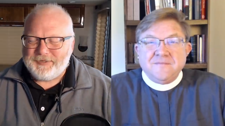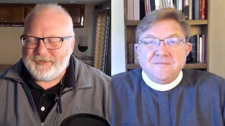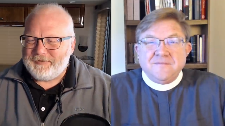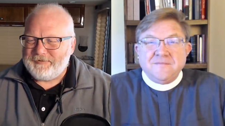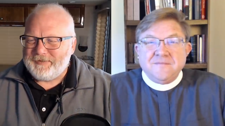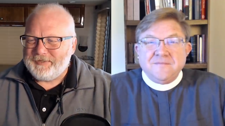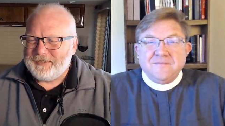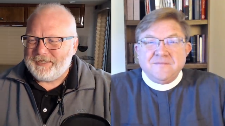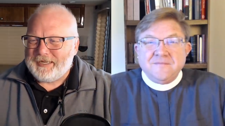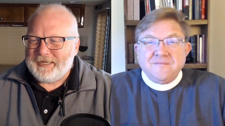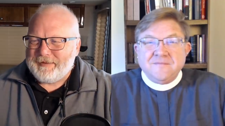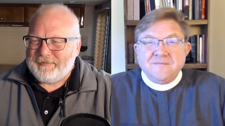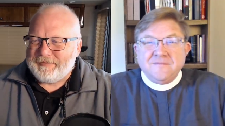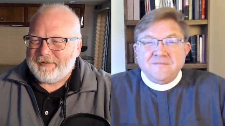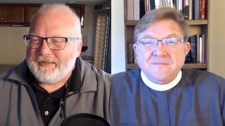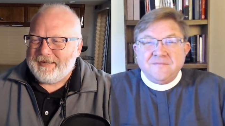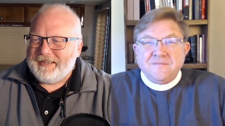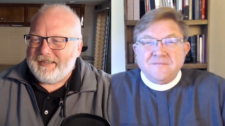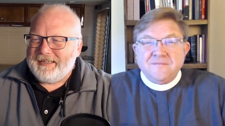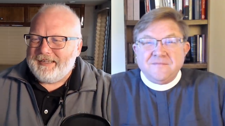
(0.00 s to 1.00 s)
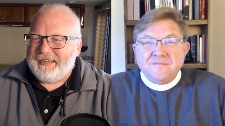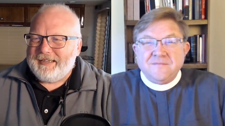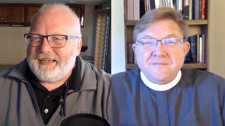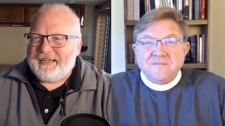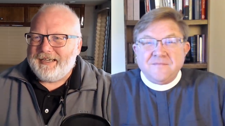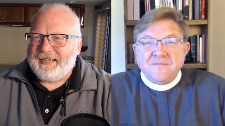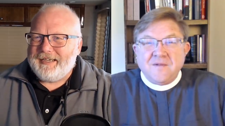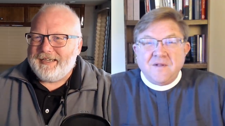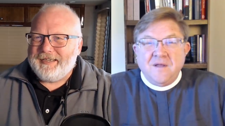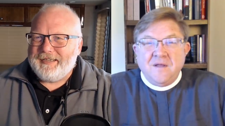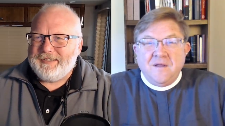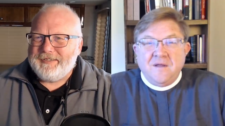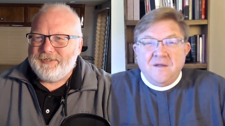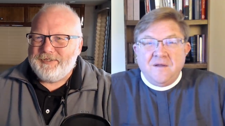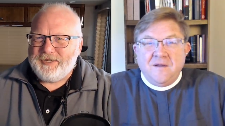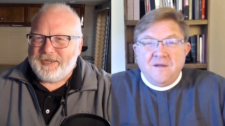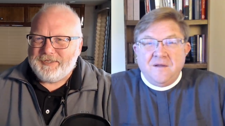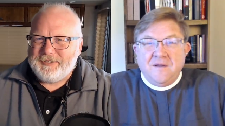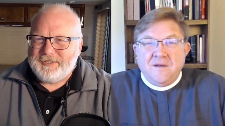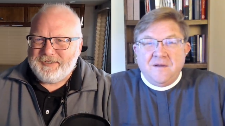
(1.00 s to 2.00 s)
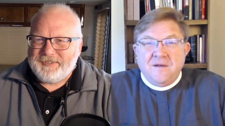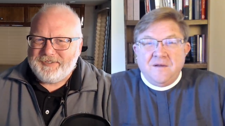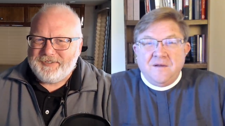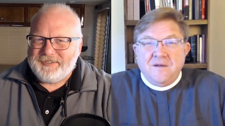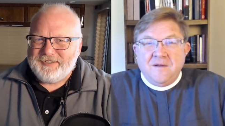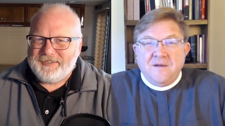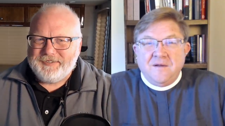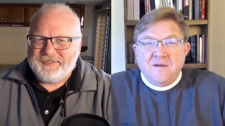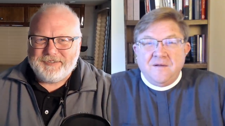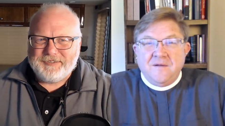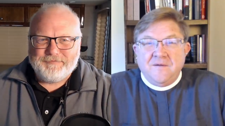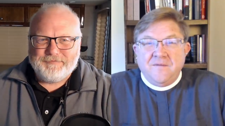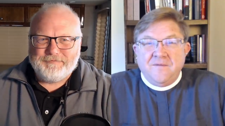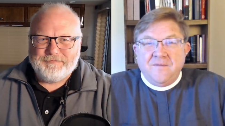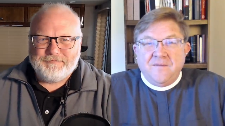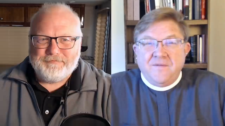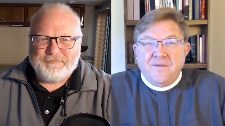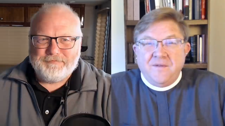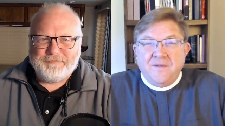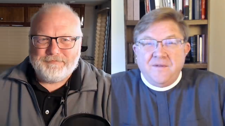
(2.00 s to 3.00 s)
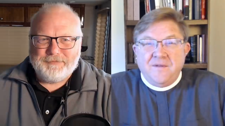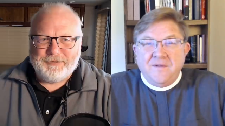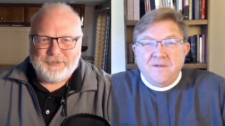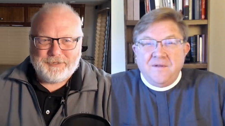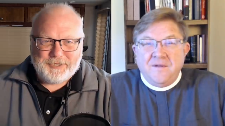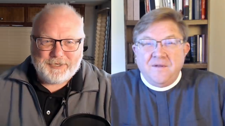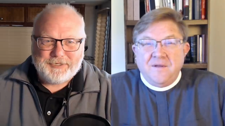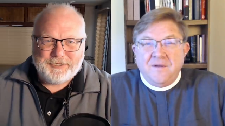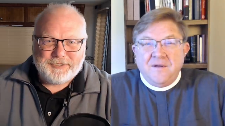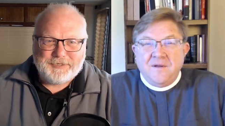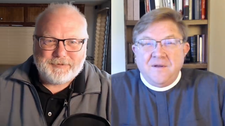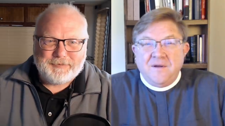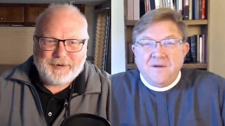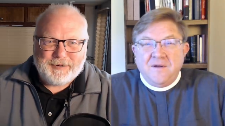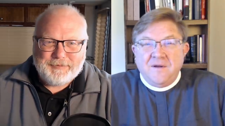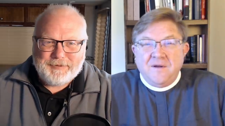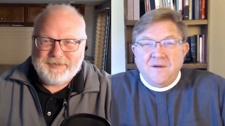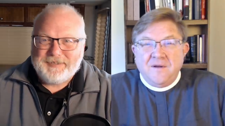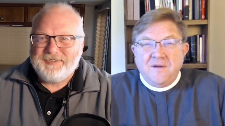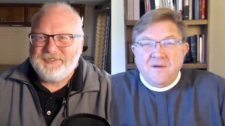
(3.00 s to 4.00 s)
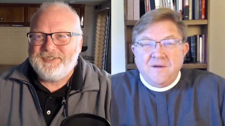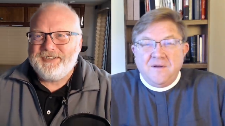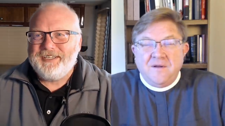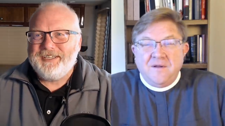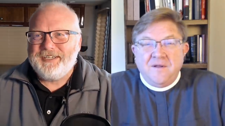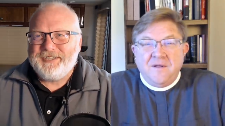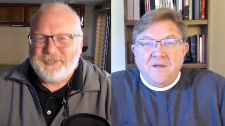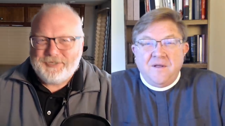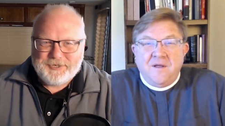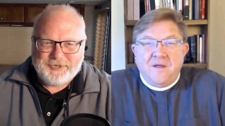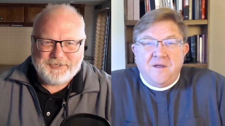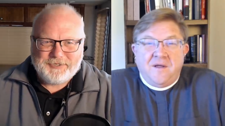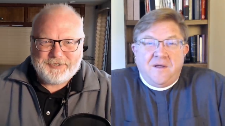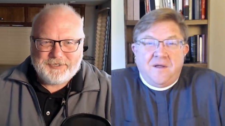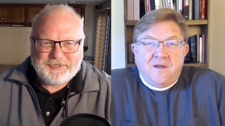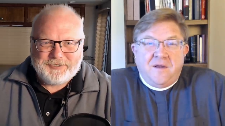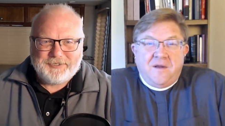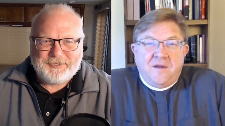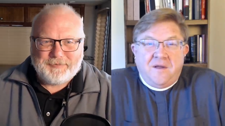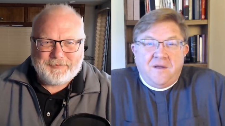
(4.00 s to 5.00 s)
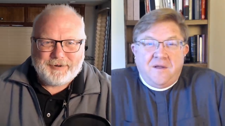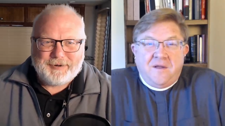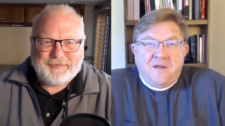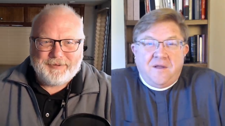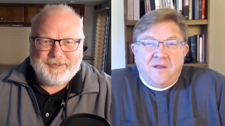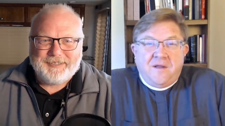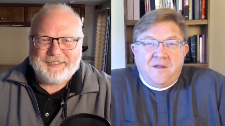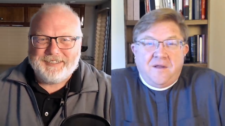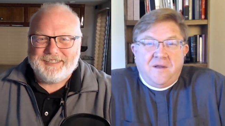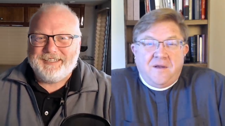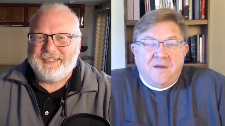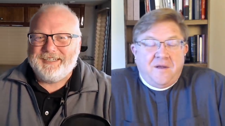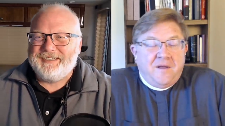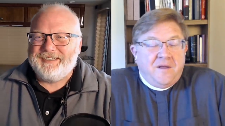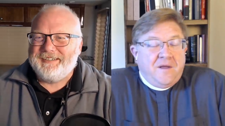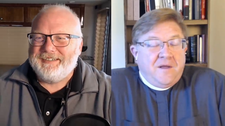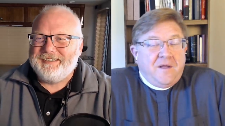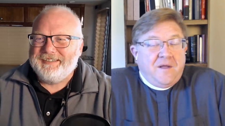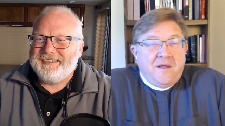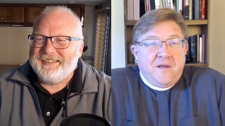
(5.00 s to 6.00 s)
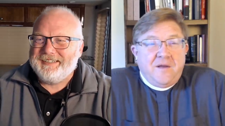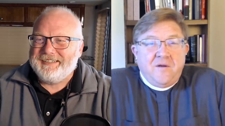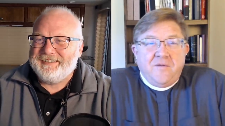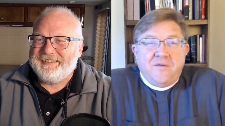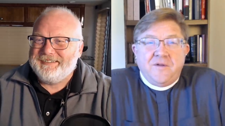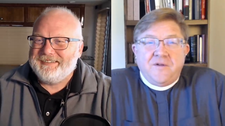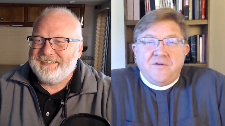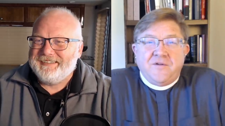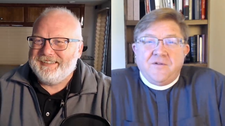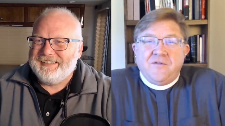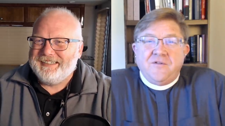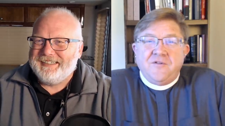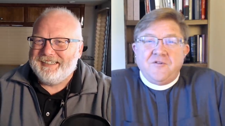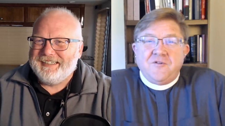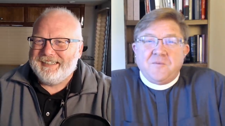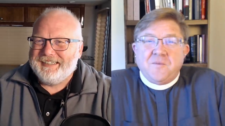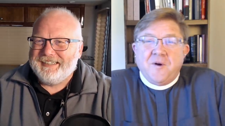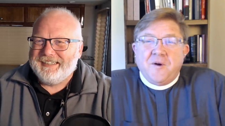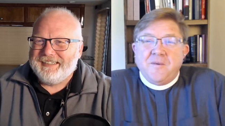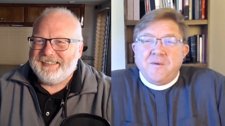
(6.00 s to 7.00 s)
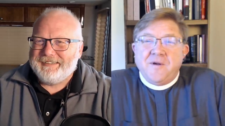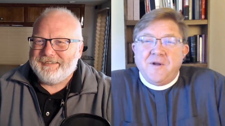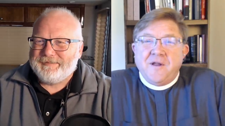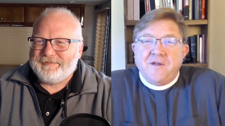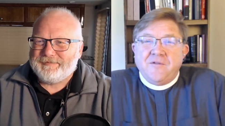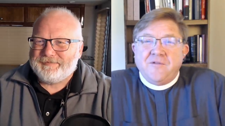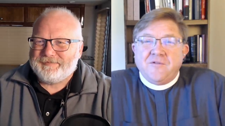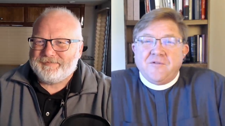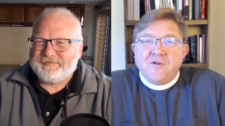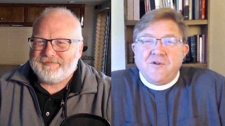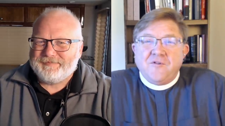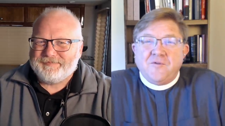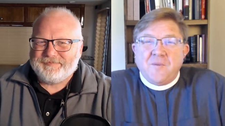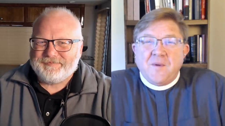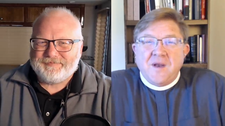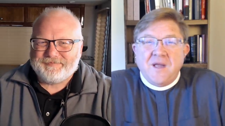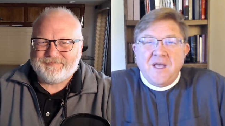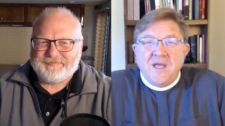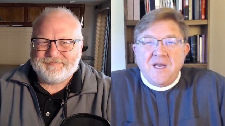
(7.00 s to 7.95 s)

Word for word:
Speaker 1: different type. Justice is the Justice Department is the injustice department here.
Speaker 2: I know the Justice Department announced it's going to spend